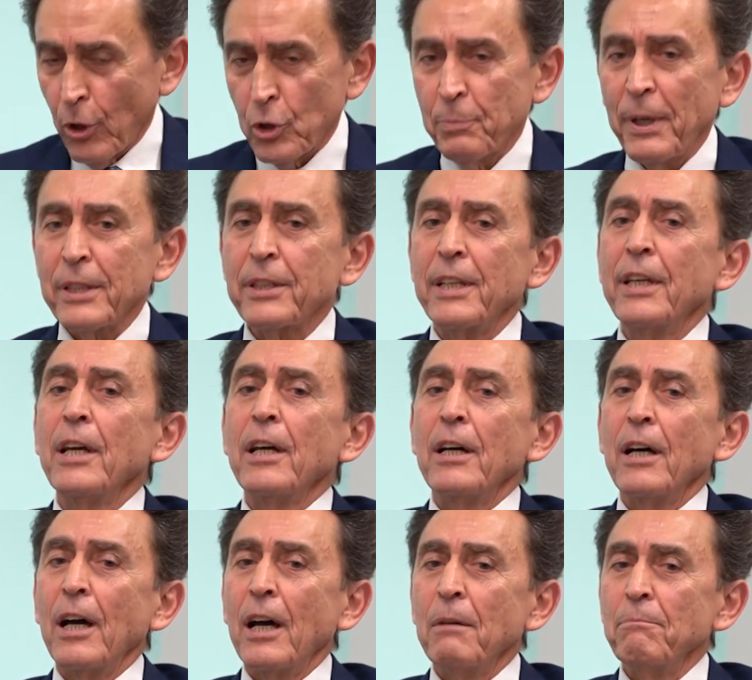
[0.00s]
course, but
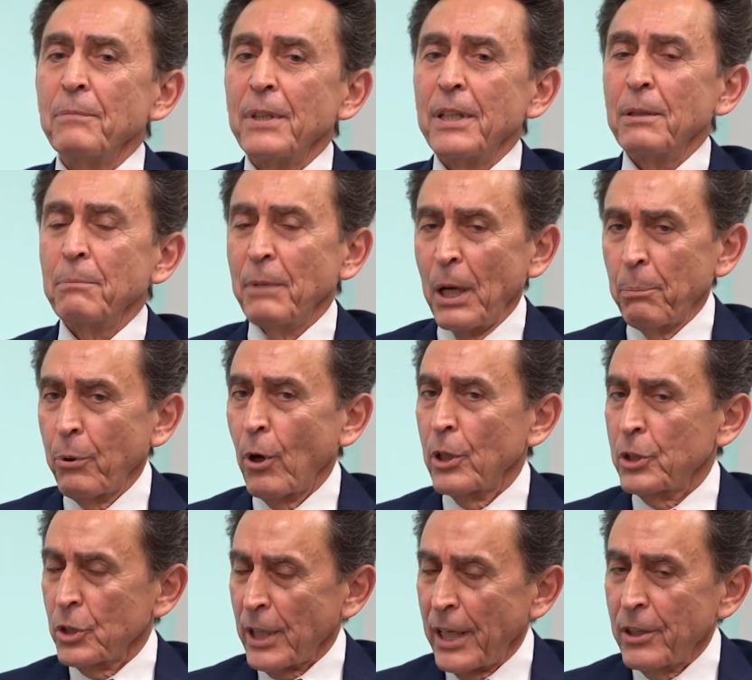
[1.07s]
my
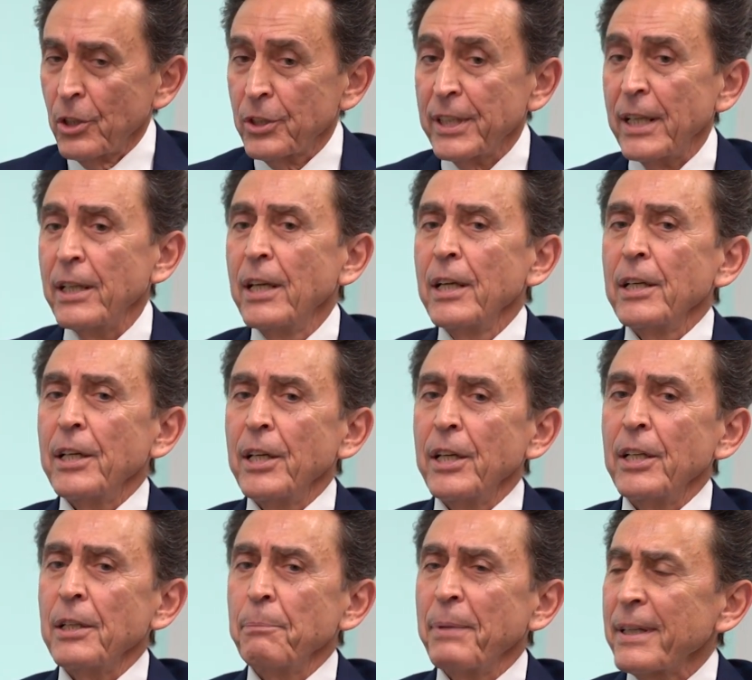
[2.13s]
apologies, I understand.
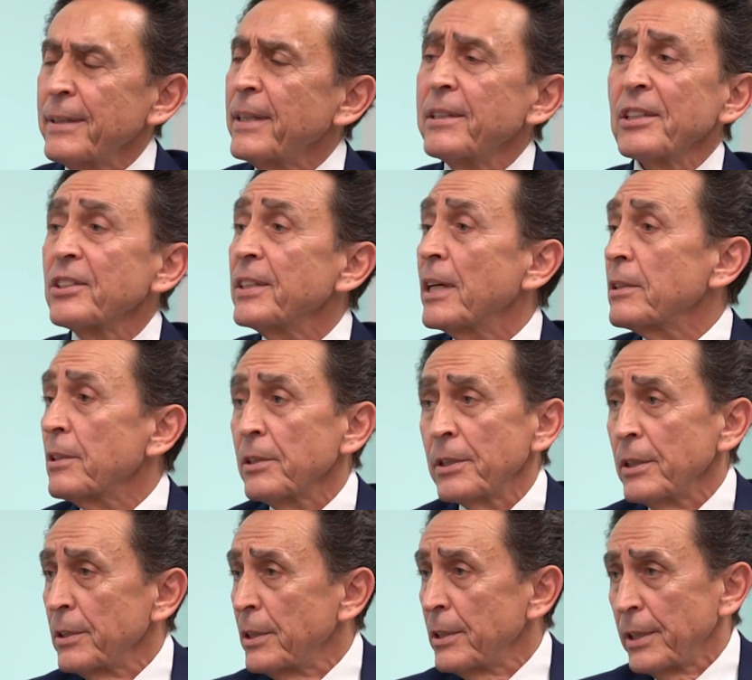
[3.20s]
But that is not
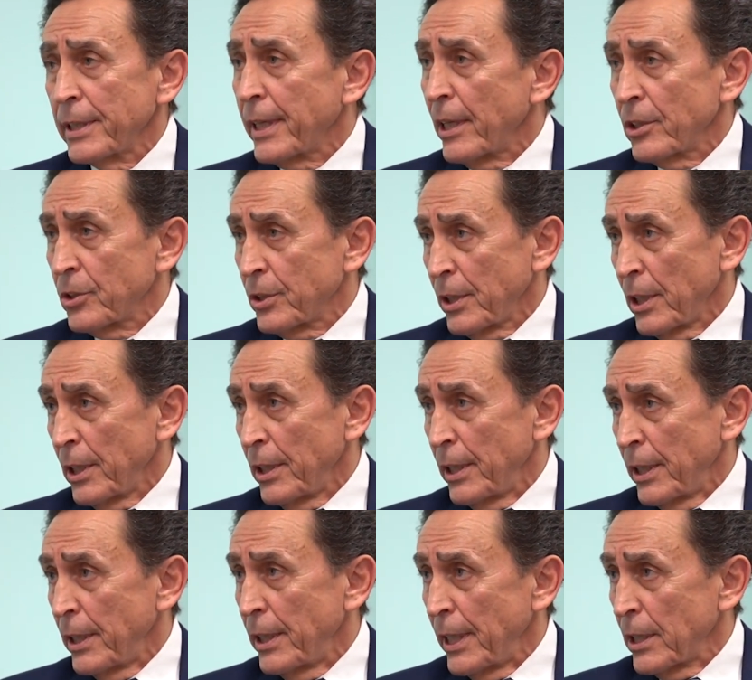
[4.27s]
the case really
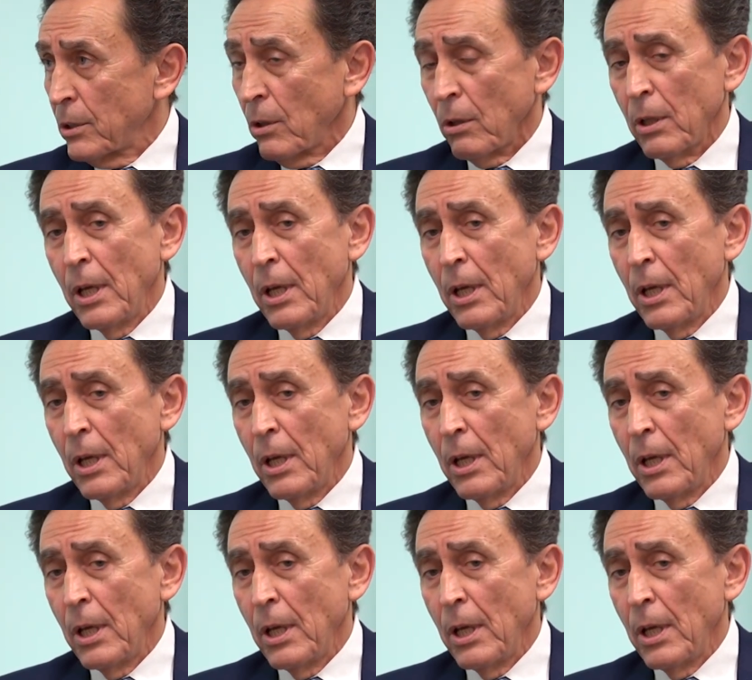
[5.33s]
at all.